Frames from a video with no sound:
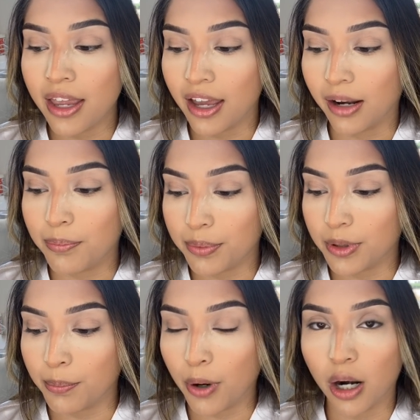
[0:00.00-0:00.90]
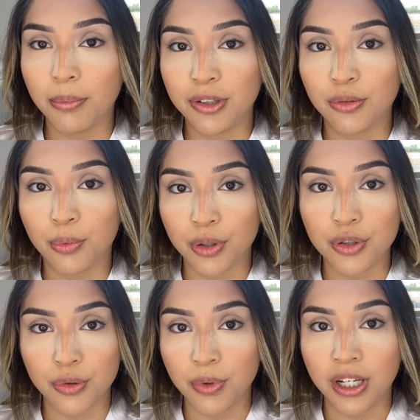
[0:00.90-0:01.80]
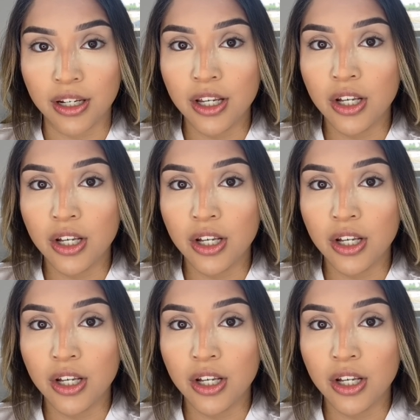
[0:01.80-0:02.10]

and departments were doing